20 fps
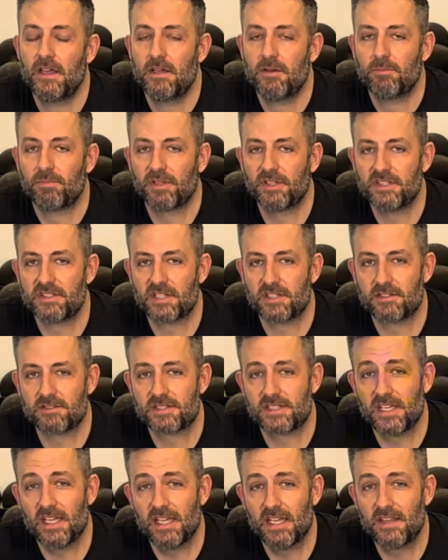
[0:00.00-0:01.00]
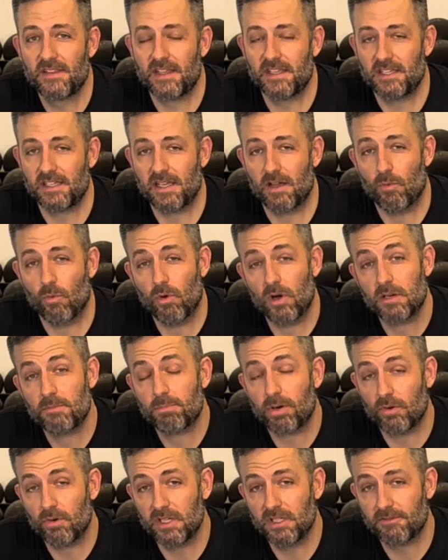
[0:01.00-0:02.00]
Please understand that you get 1
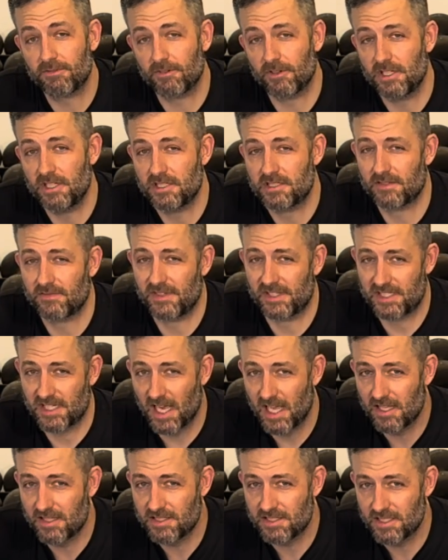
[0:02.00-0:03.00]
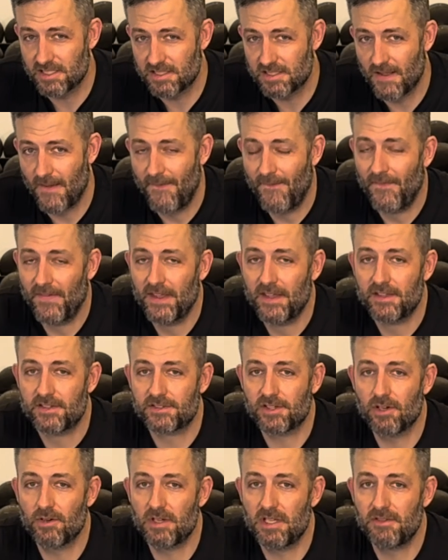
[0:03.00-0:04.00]
point for each of the challenges.
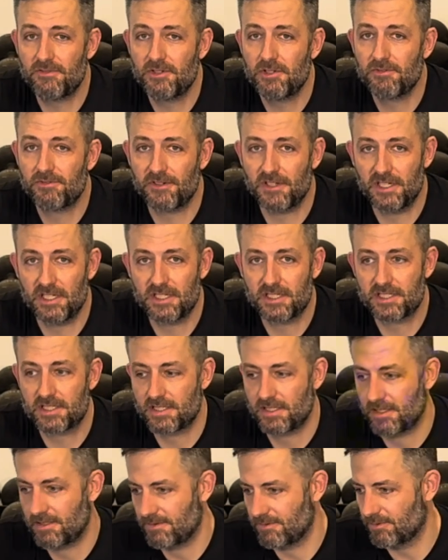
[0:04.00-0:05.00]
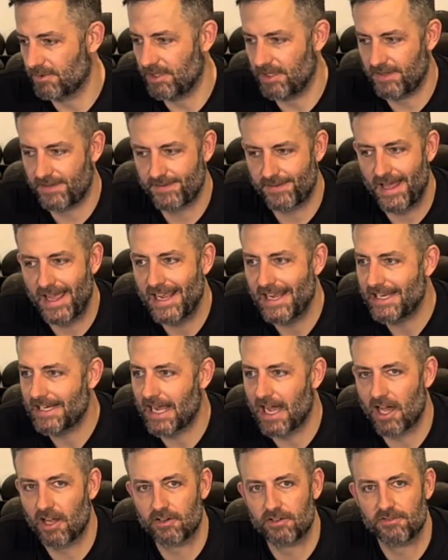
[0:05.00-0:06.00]
So if you finish with 8
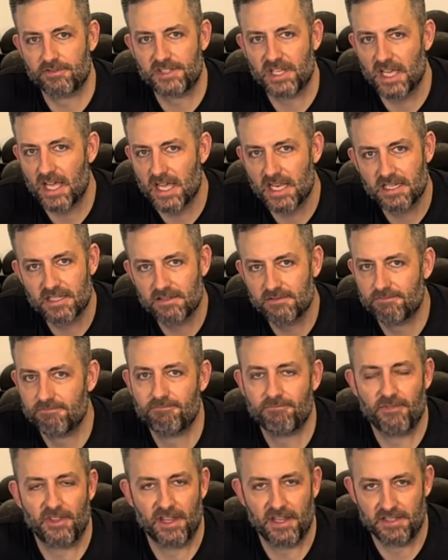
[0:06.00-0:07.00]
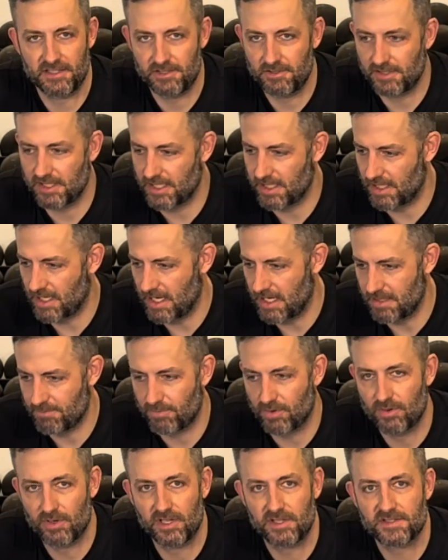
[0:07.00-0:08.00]
out of 10, then you get 8
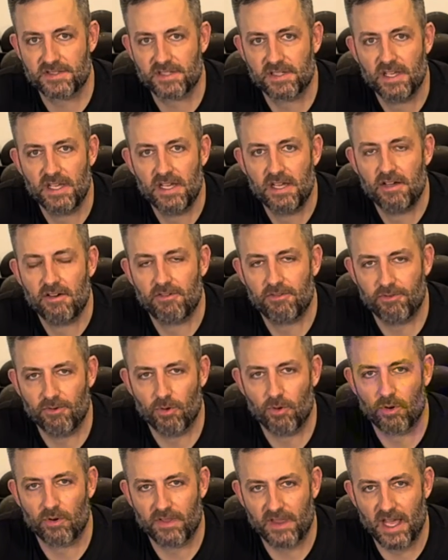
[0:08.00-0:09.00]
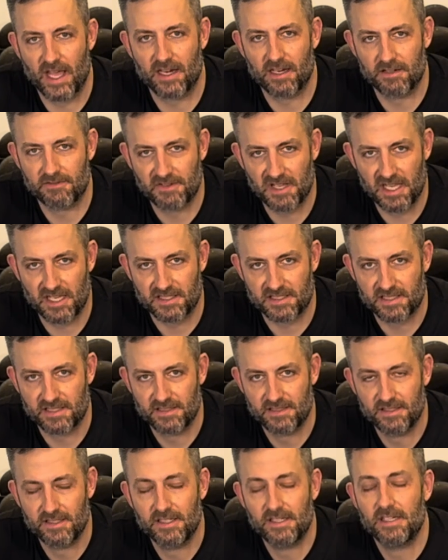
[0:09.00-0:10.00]
points for that event.
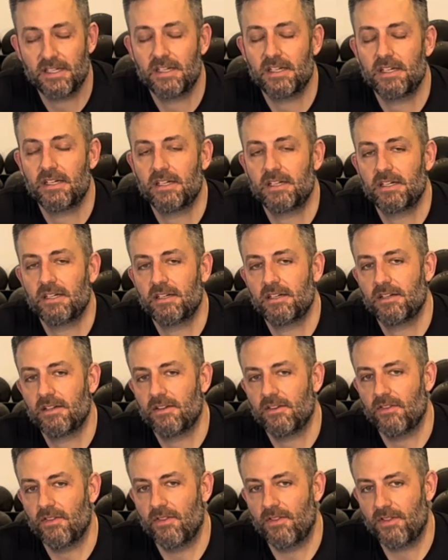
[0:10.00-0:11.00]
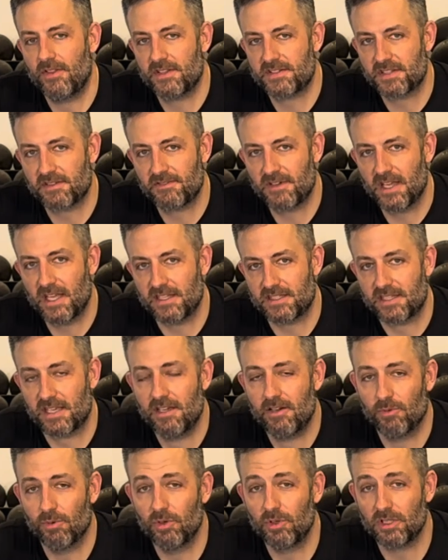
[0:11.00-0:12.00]
This event
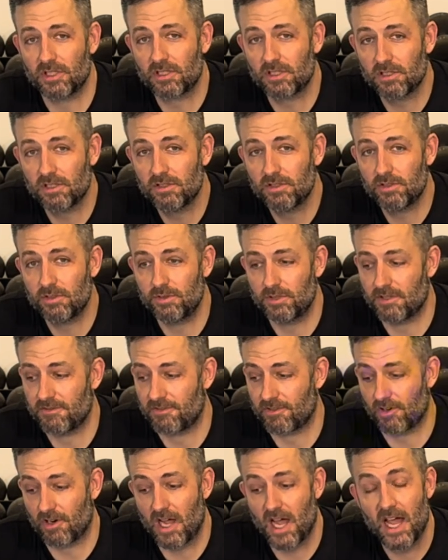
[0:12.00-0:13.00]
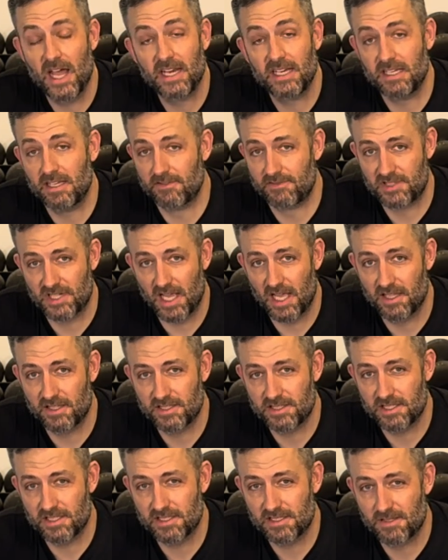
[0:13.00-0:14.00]
will include a variety of
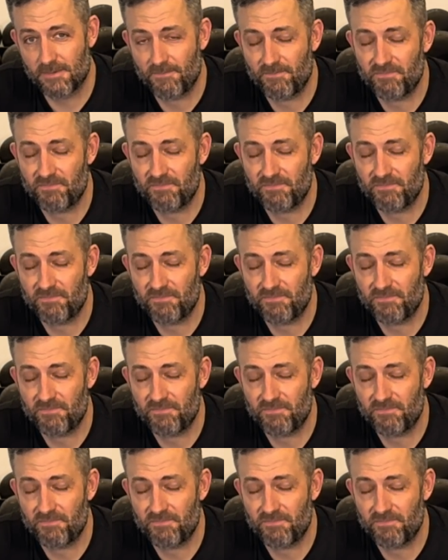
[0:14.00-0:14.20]
challenges,